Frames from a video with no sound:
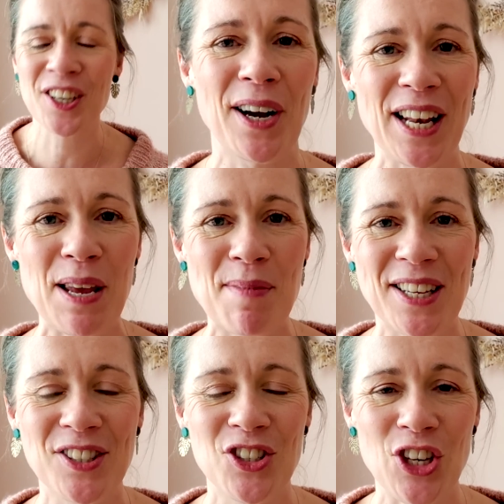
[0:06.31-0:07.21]
My name
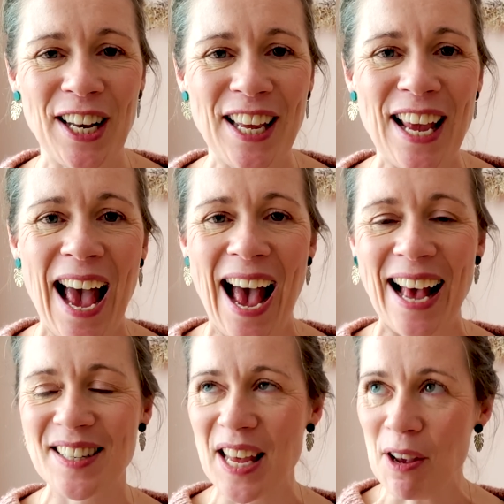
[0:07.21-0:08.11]
is Jenny,
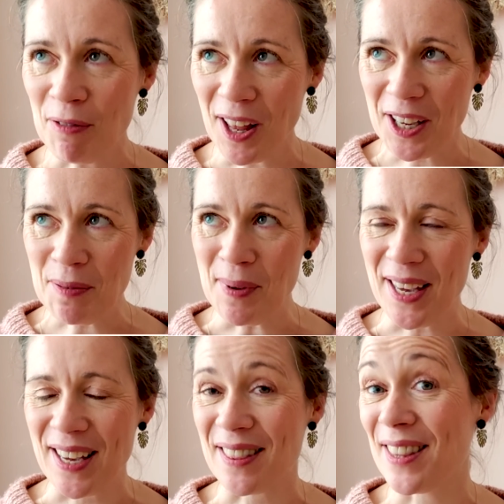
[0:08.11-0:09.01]
and if like me,